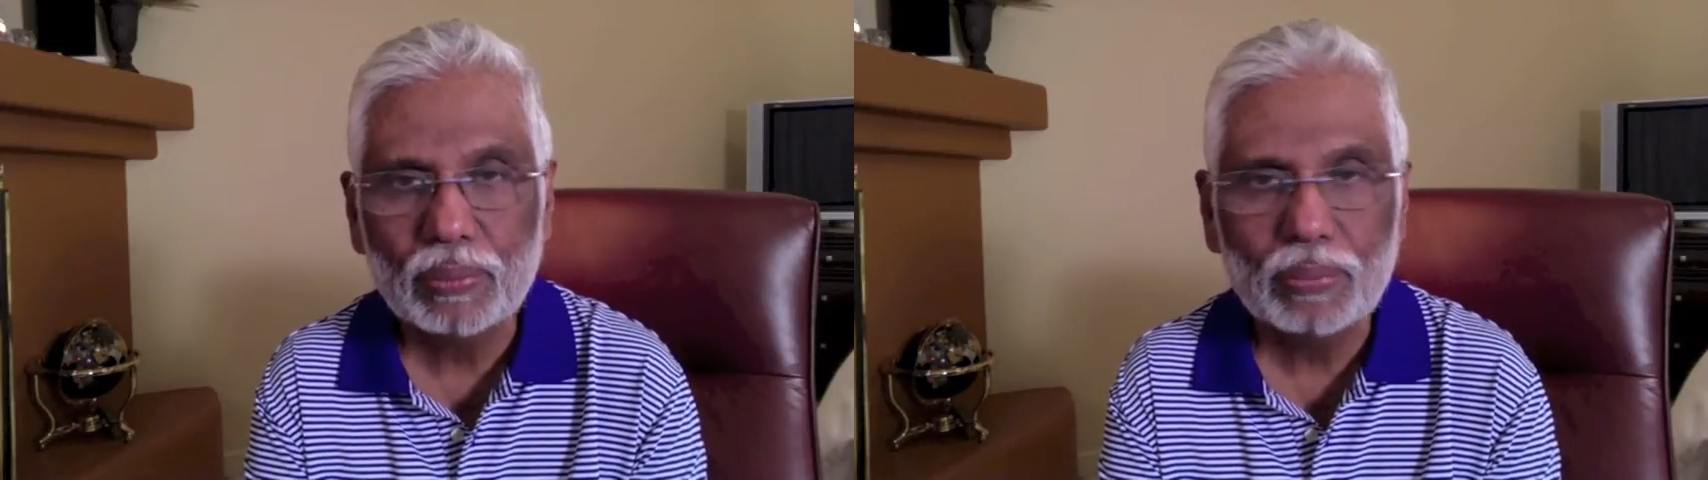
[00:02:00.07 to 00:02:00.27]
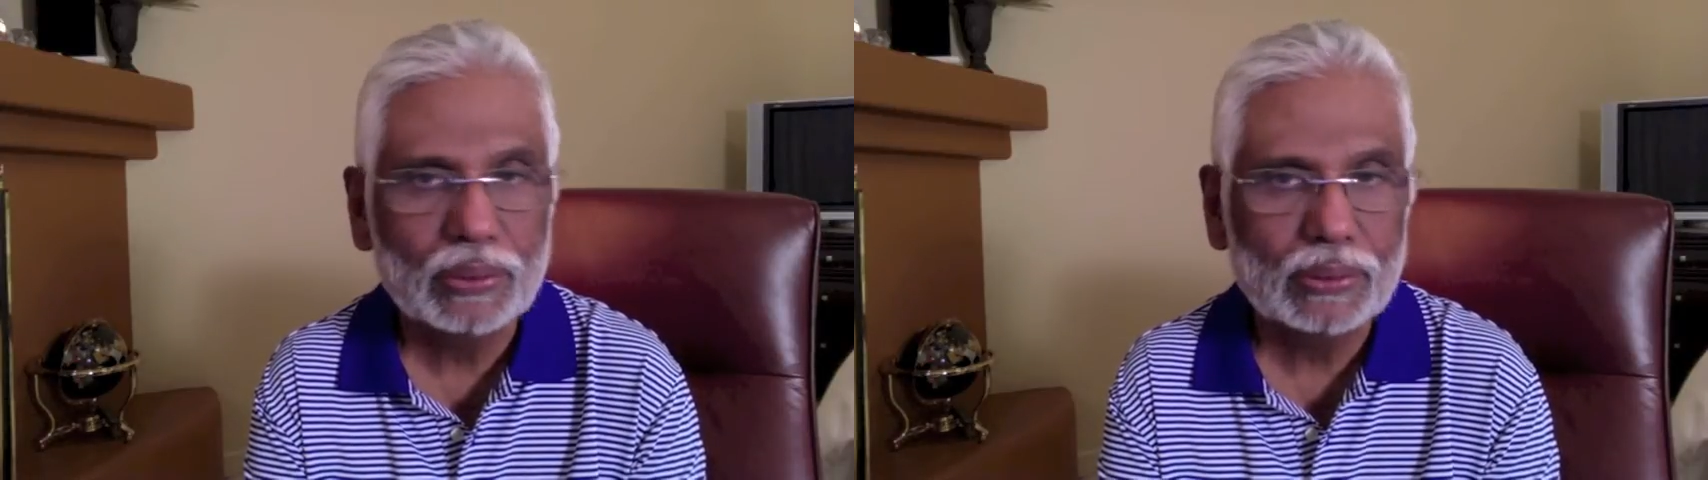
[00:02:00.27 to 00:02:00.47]

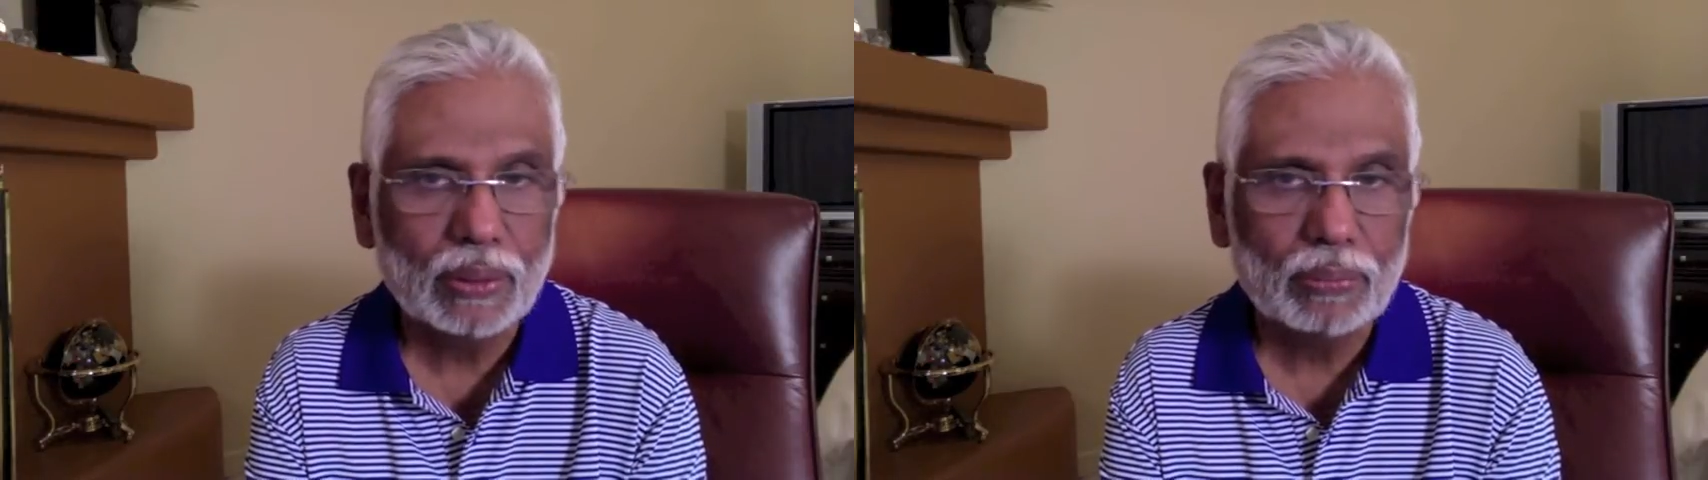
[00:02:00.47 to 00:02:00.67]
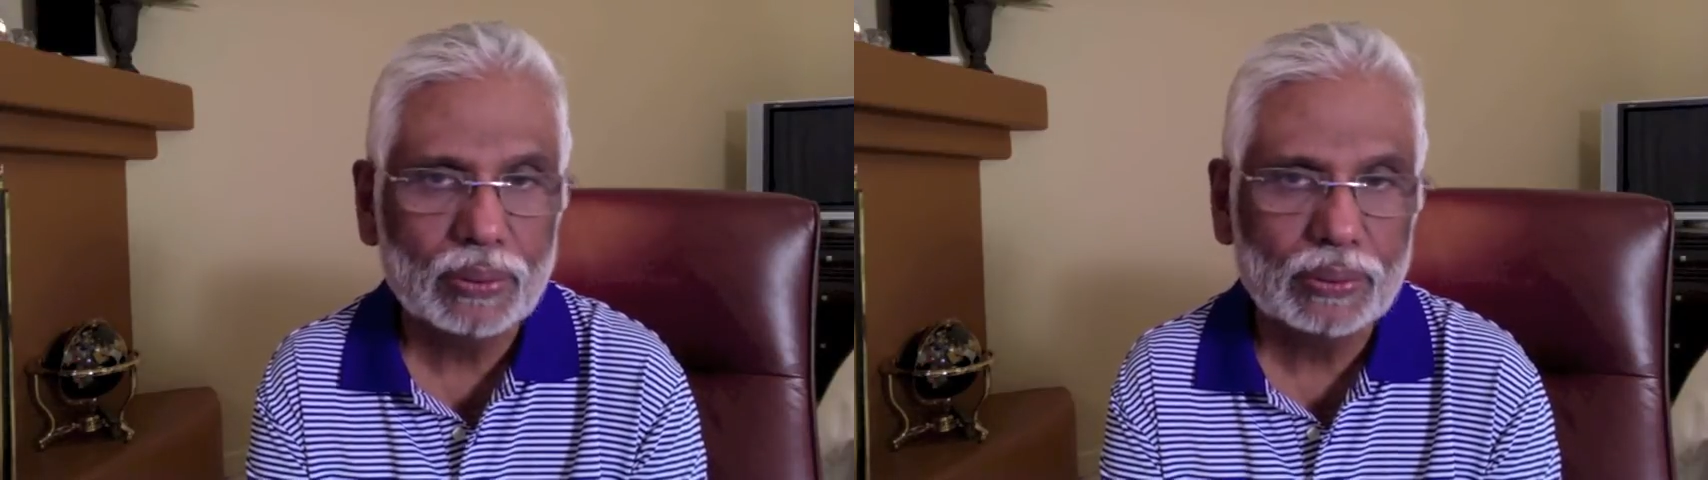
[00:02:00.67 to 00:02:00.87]
by
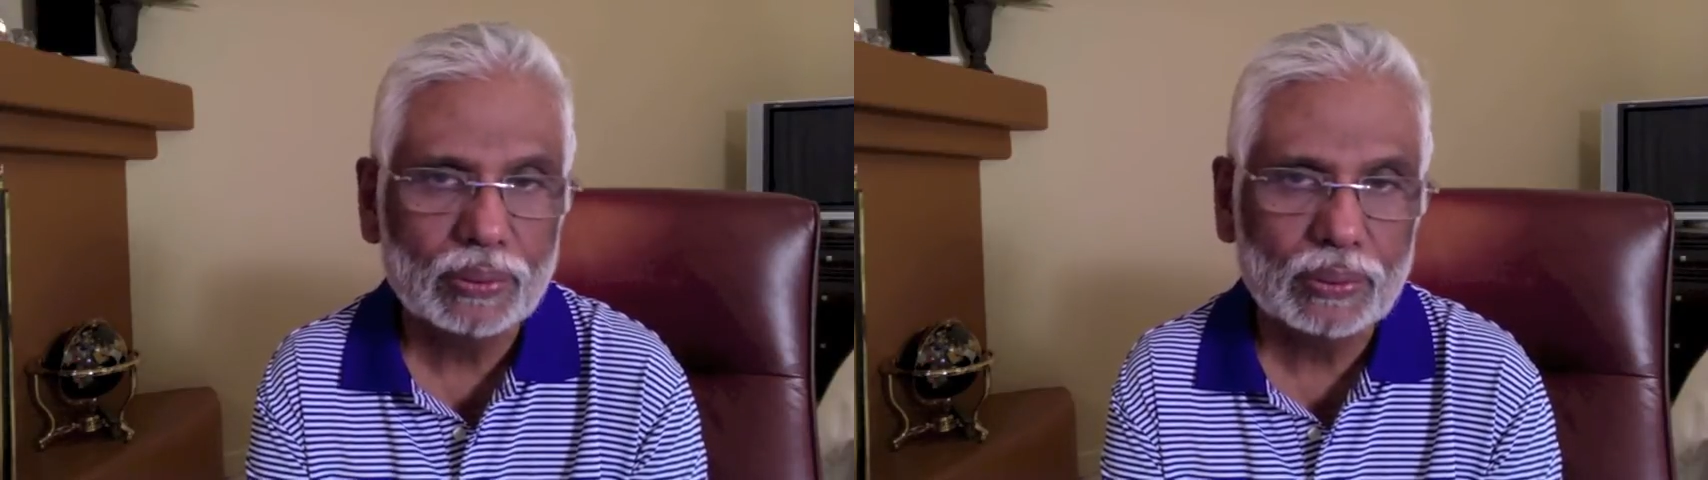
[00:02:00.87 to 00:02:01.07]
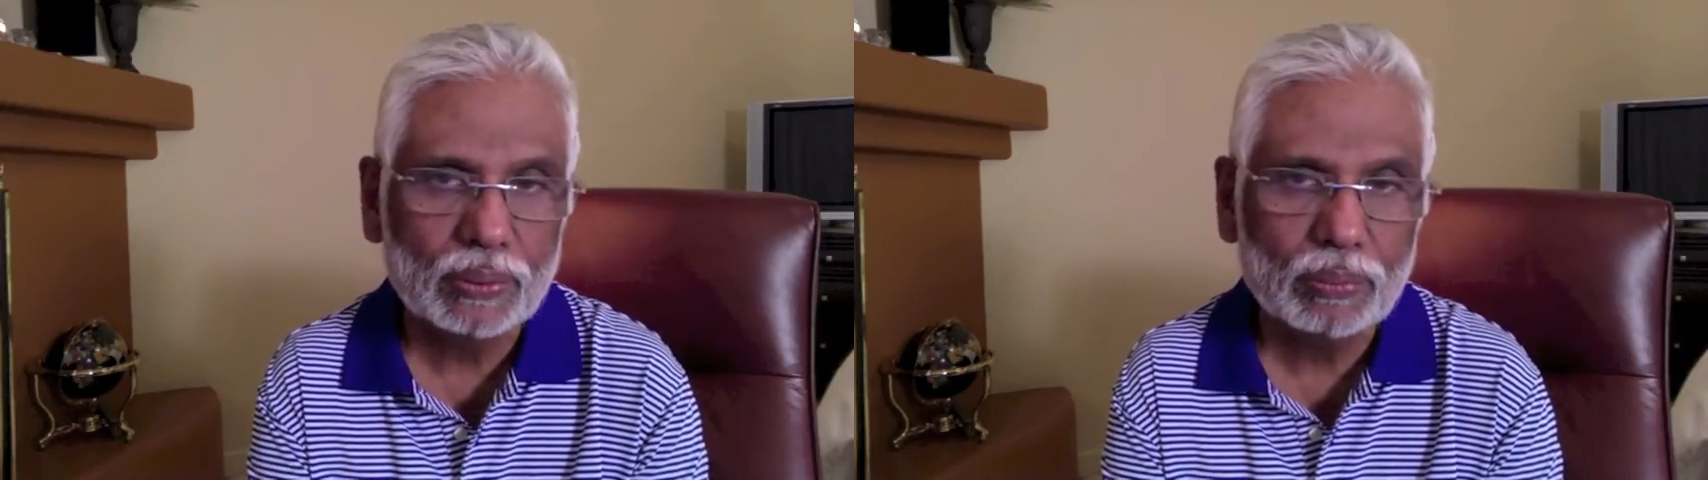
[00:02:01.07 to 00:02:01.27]

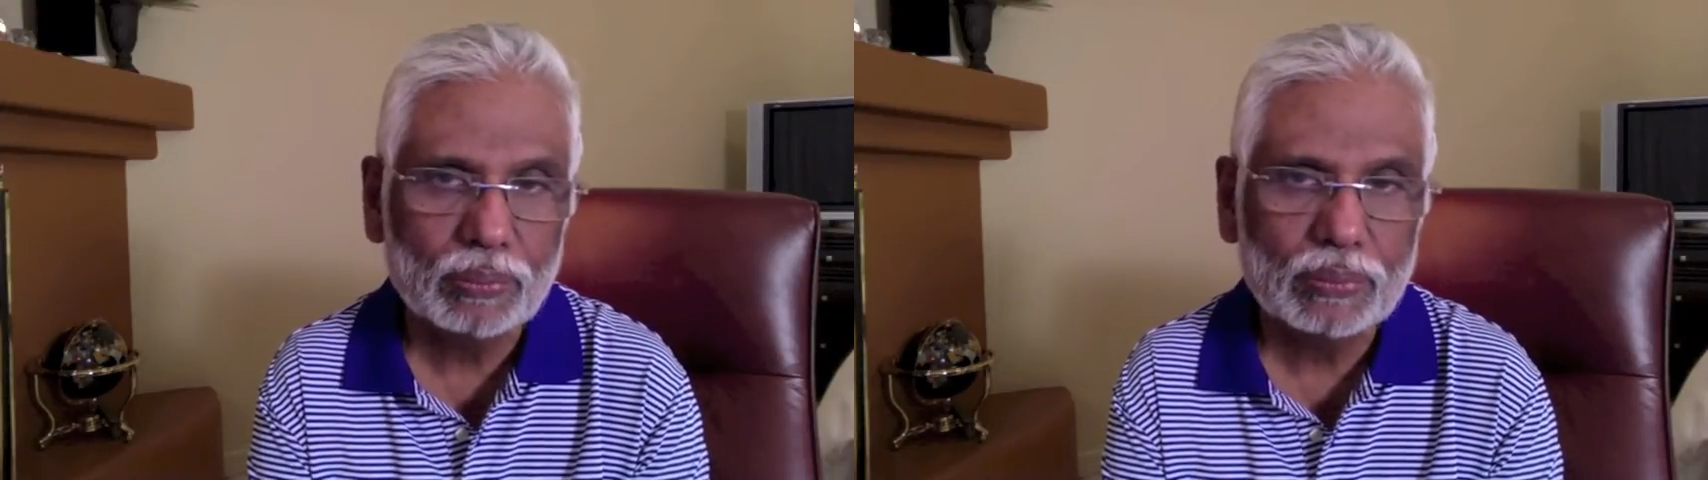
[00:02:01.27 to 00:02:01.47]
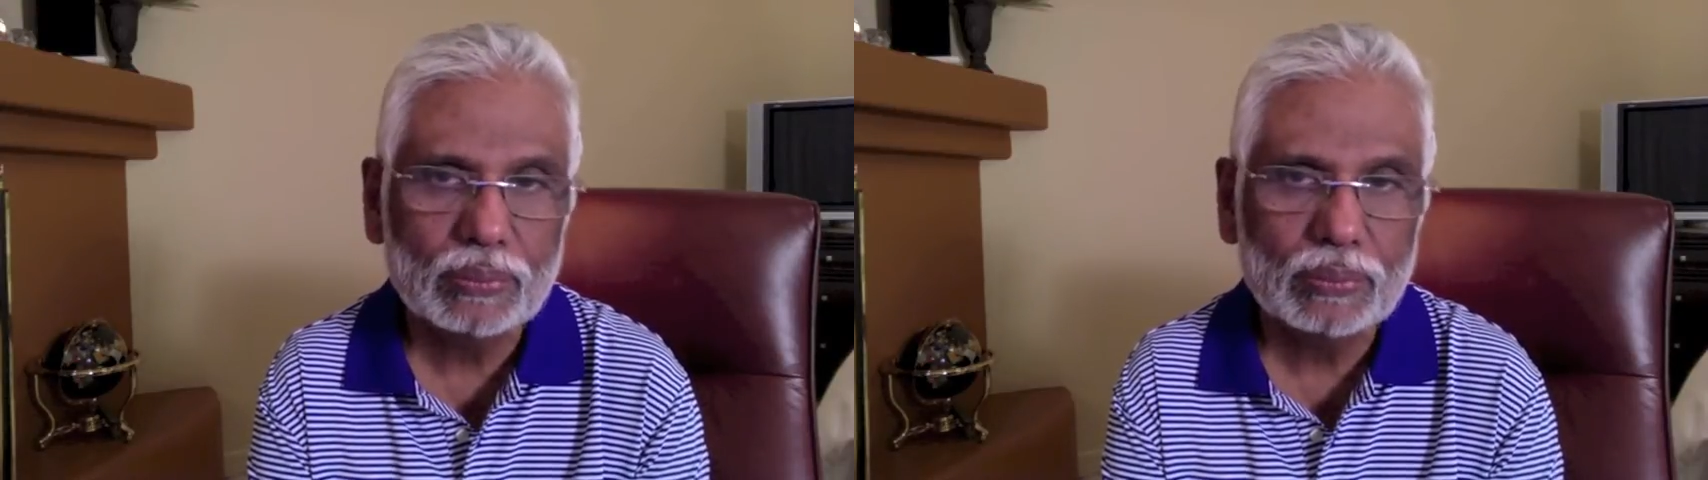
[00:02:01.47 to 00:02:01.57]
skepticism